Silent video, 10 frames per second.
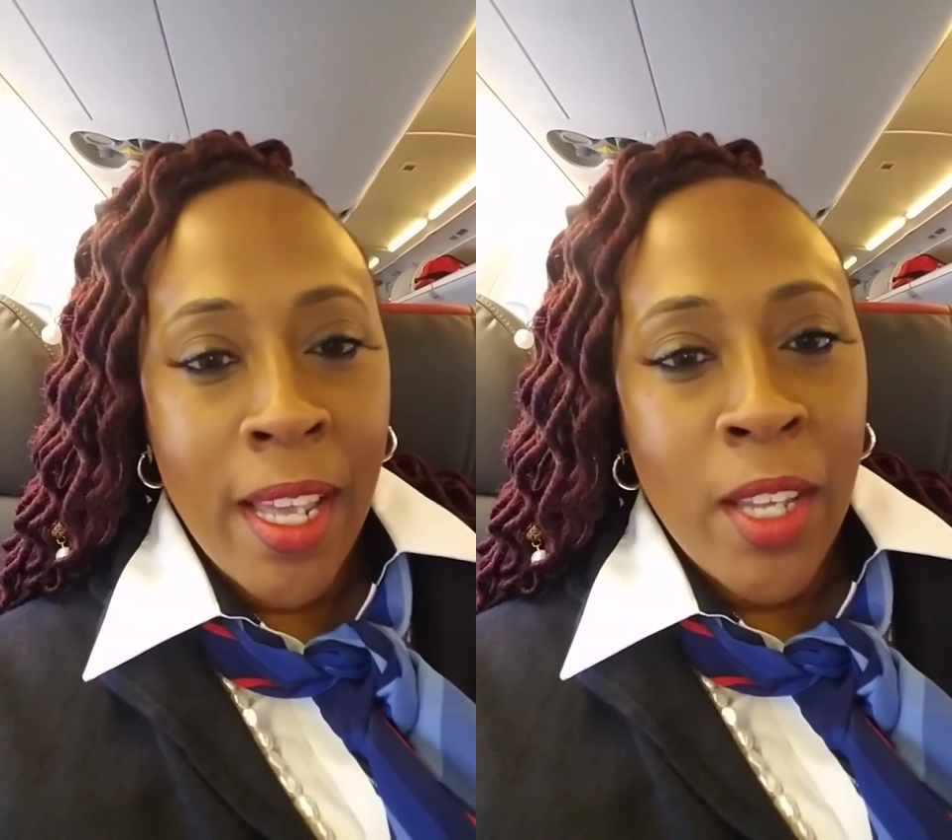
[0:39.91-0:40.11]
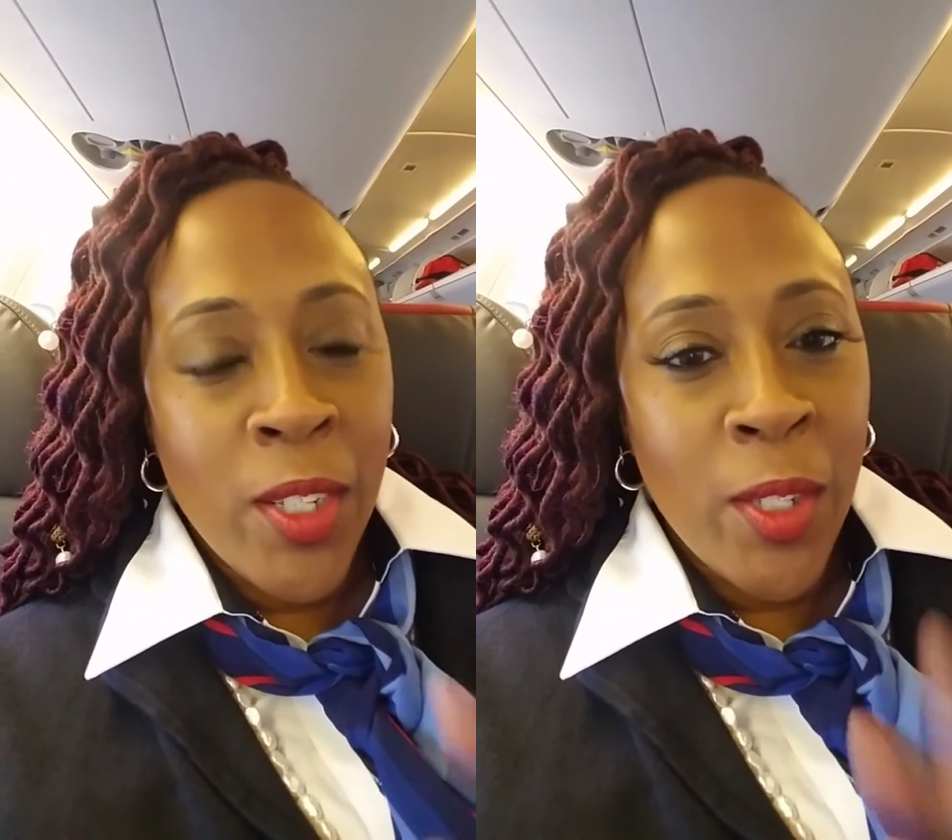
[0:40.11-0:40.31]

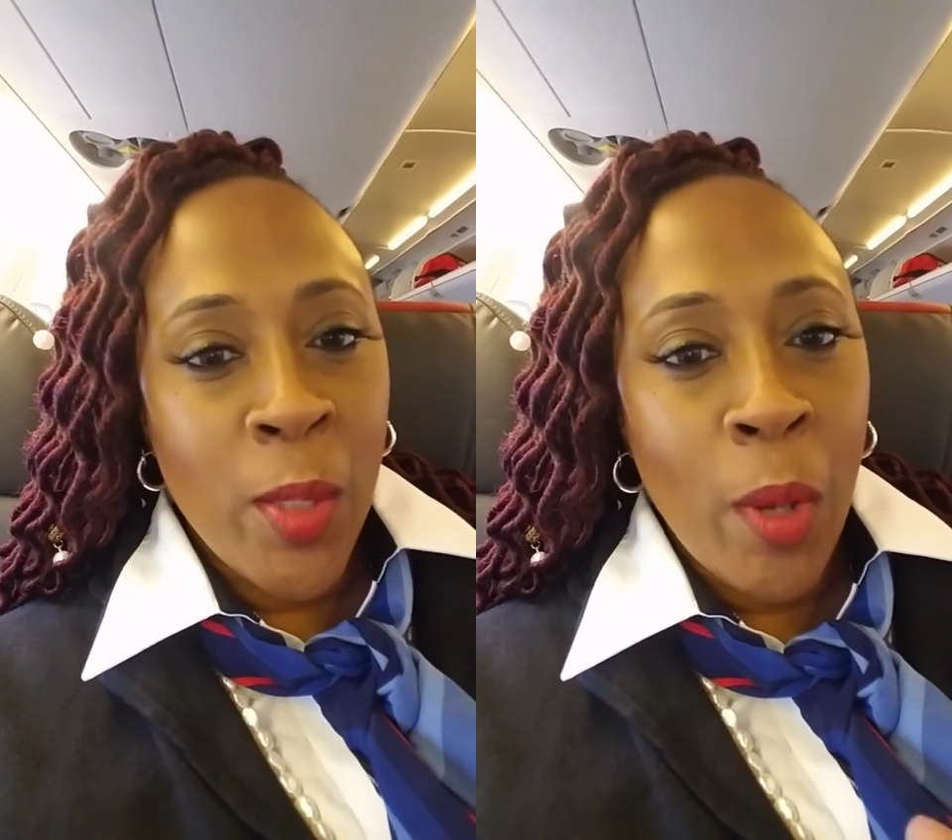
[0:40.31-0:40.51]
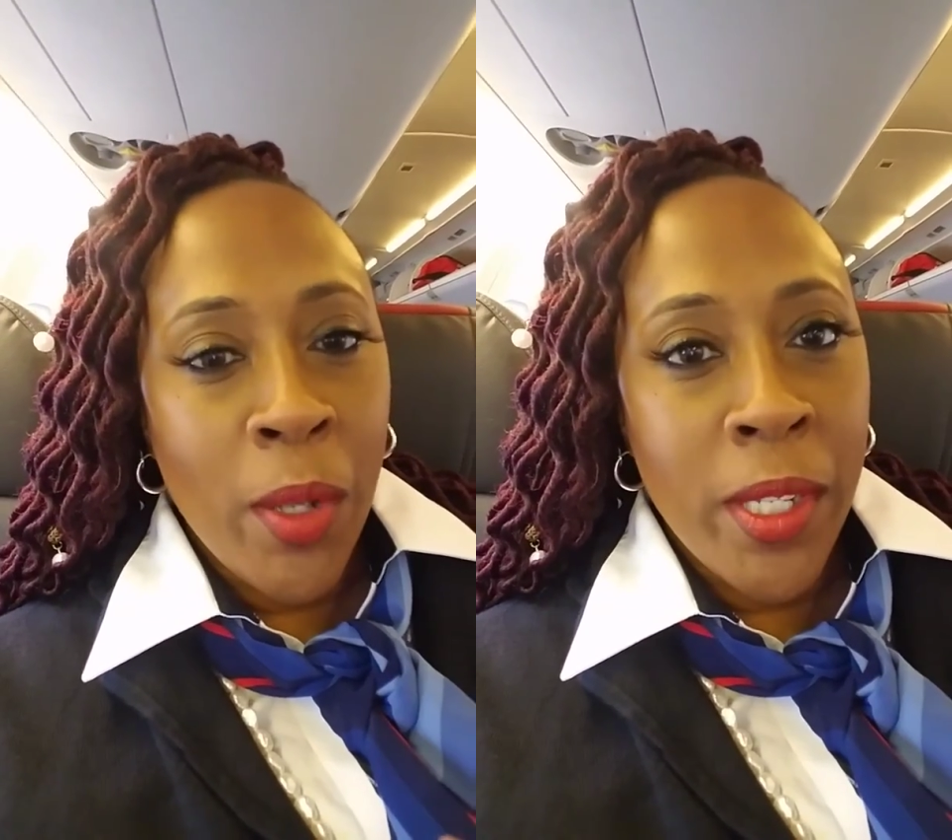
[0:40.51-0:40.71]
just a
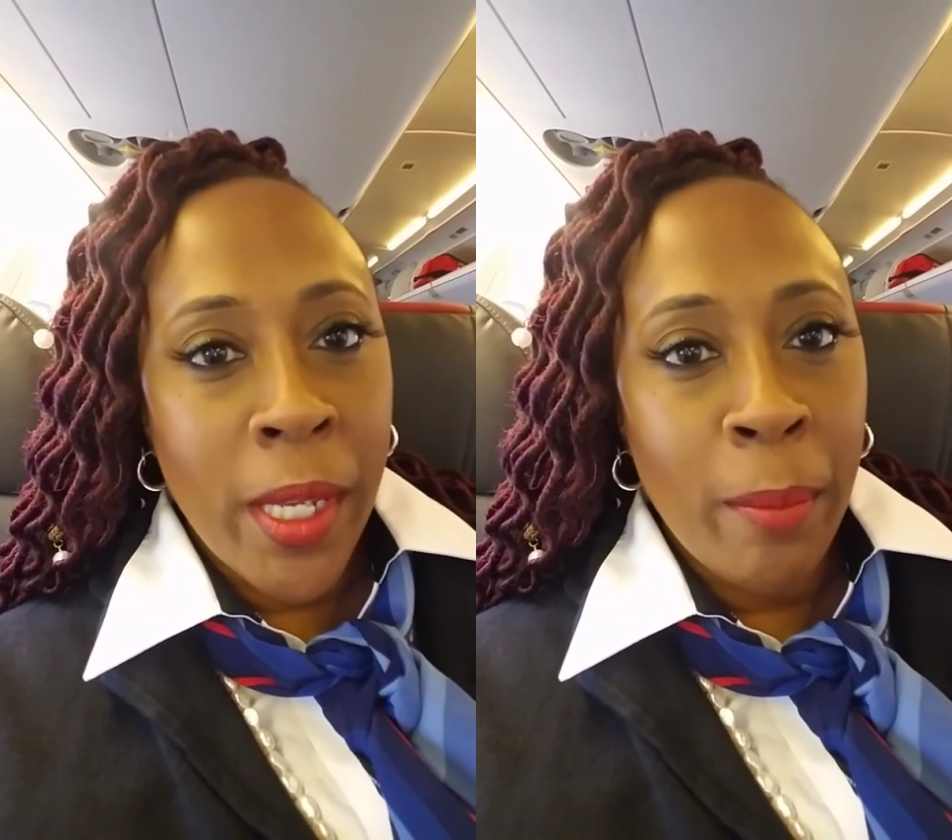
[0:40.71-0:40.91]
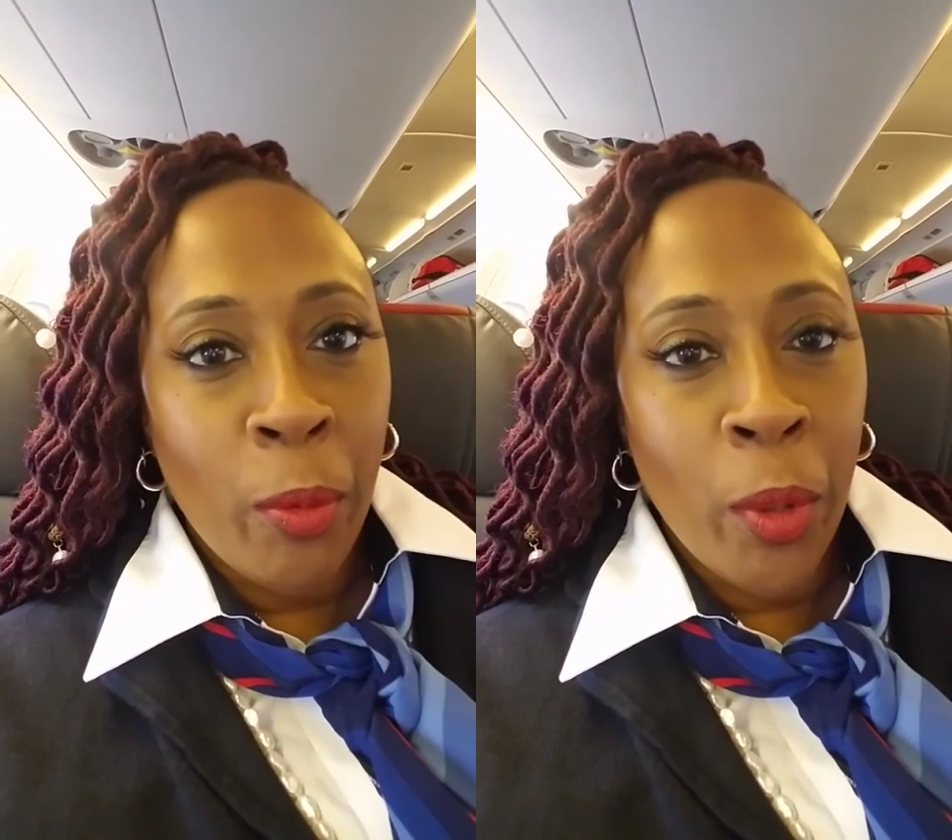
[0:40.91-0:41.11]
small tip
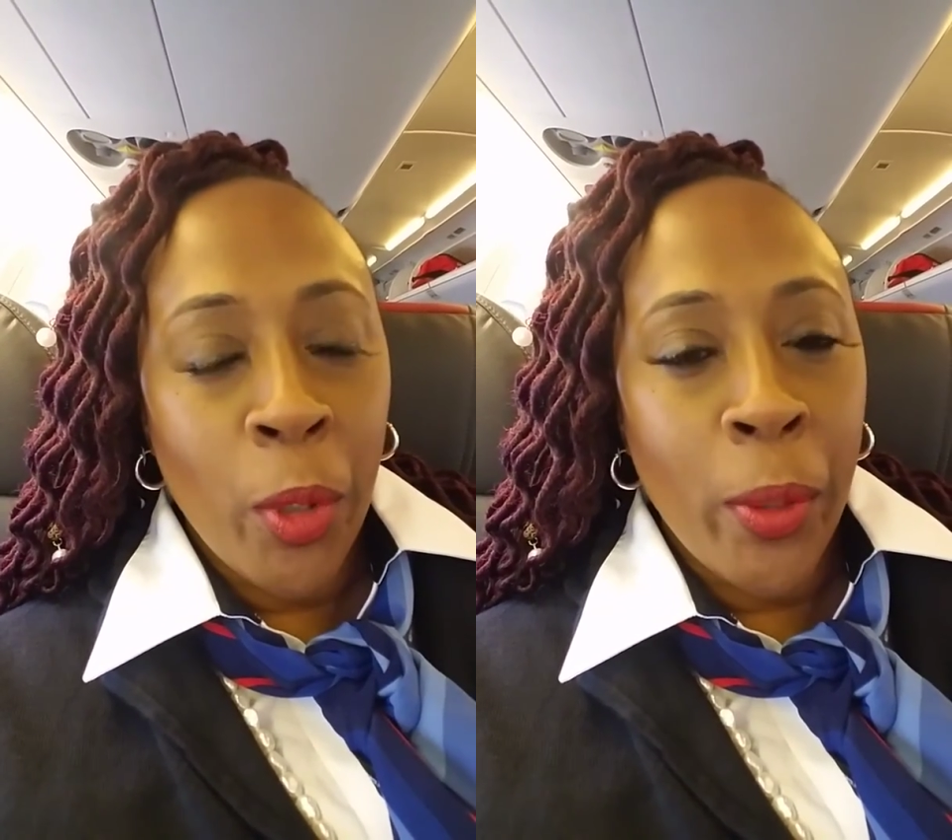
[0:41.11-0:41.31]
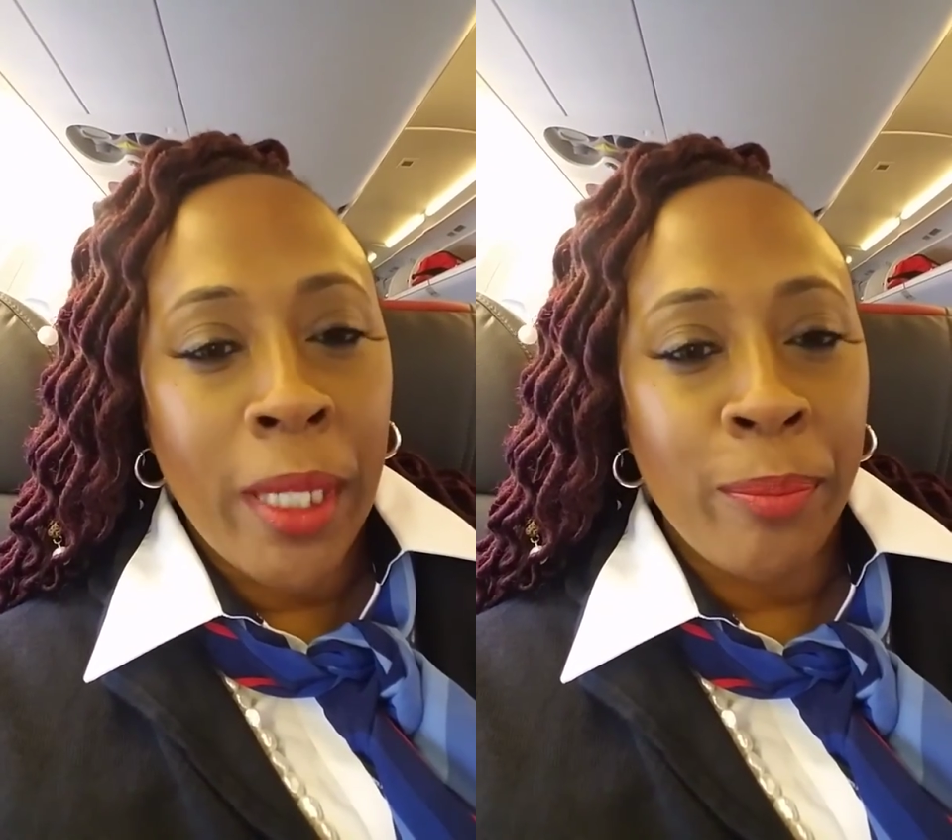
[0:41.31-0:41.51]
real
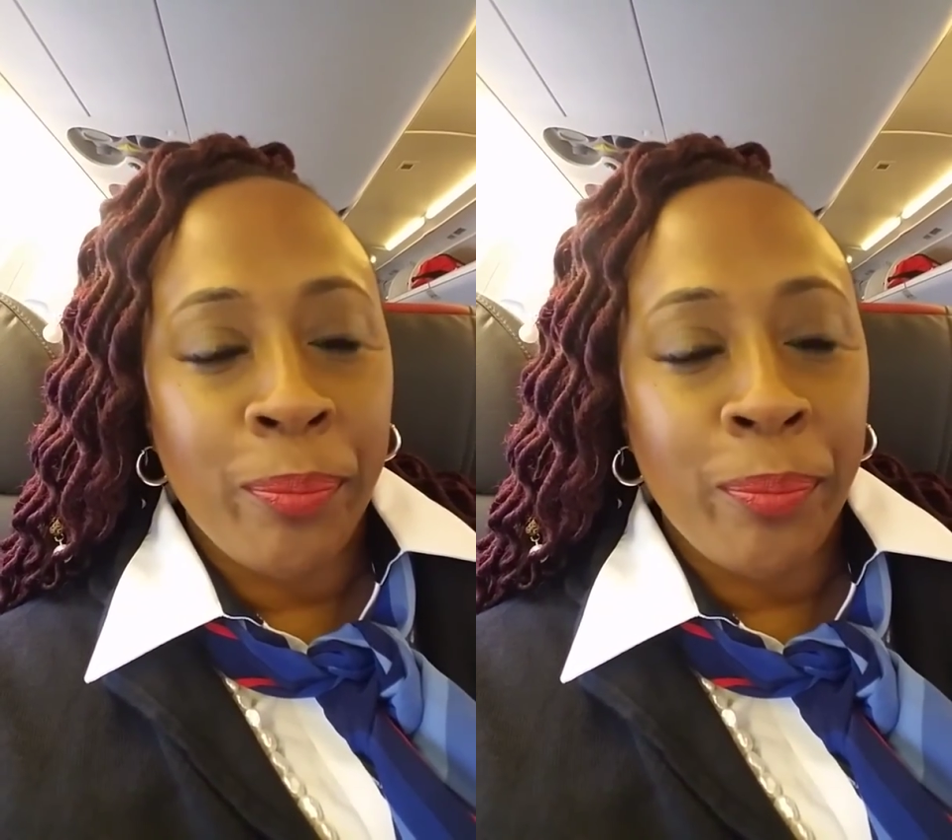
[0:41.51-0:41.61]
quick.